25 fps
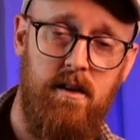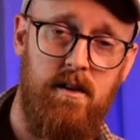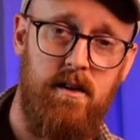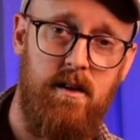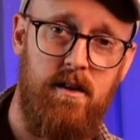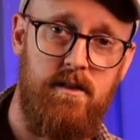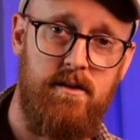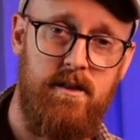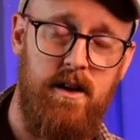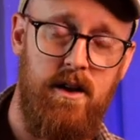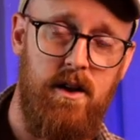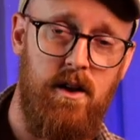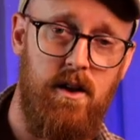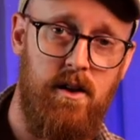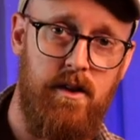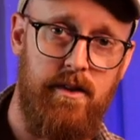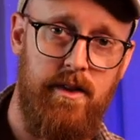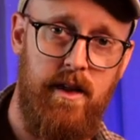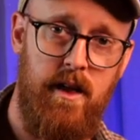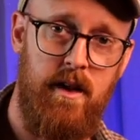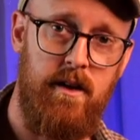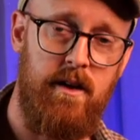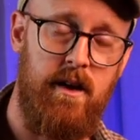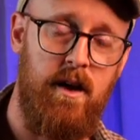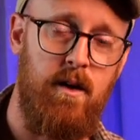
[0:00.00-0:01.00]
Let's take a look at
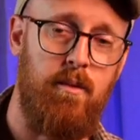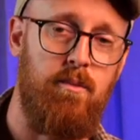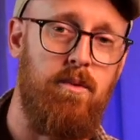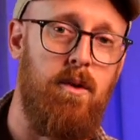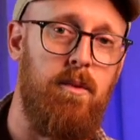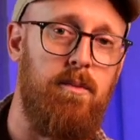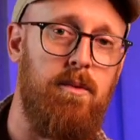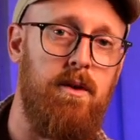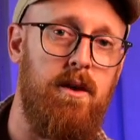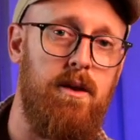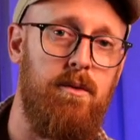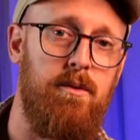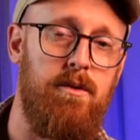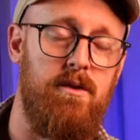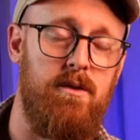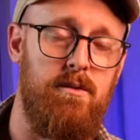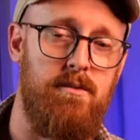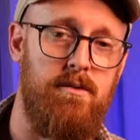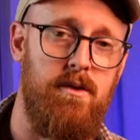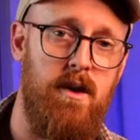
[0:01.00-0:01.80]
that now properly with some